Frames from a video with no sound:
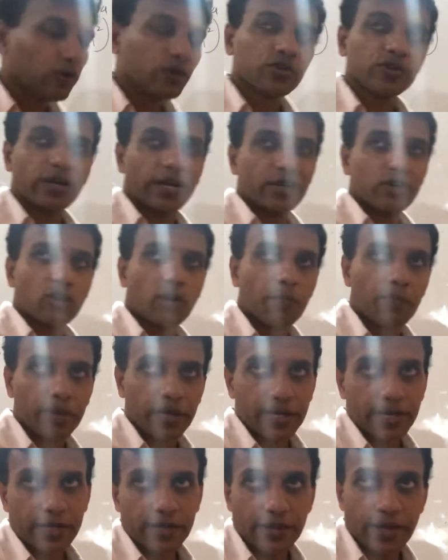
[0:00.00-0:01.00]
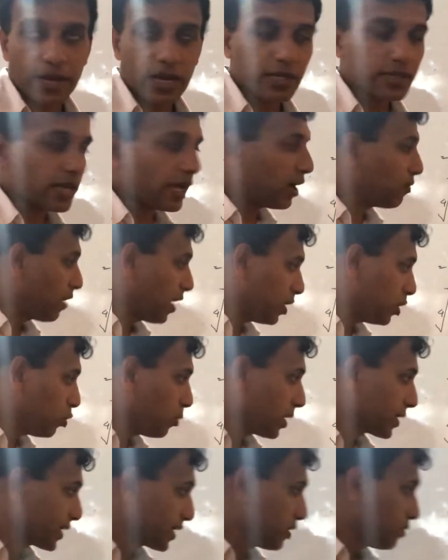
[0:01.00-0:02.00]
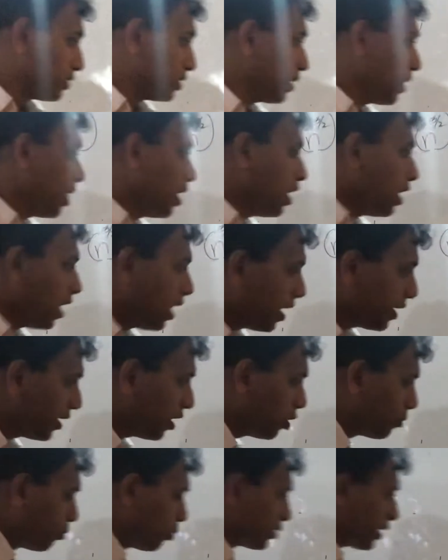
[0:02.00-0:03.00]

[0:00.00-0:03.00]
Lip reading: try complete it there, a value whatever. And now put